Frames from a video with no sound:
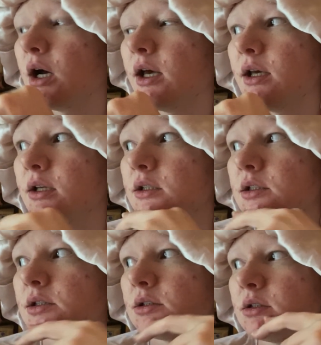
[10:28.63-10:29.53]

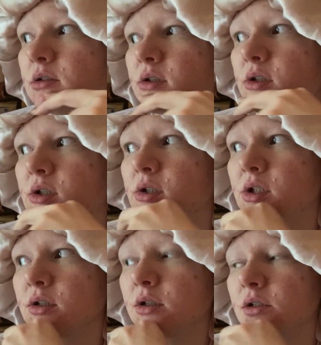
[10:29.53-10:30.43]
And
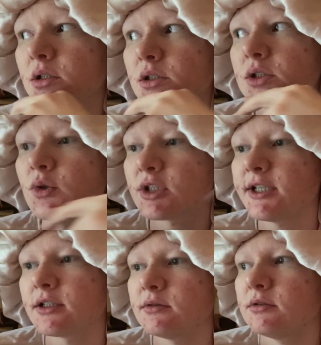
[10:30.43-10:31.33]
so it's
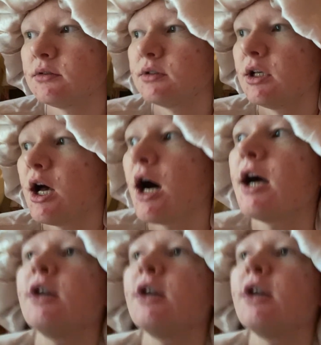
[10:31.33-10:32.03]
like, I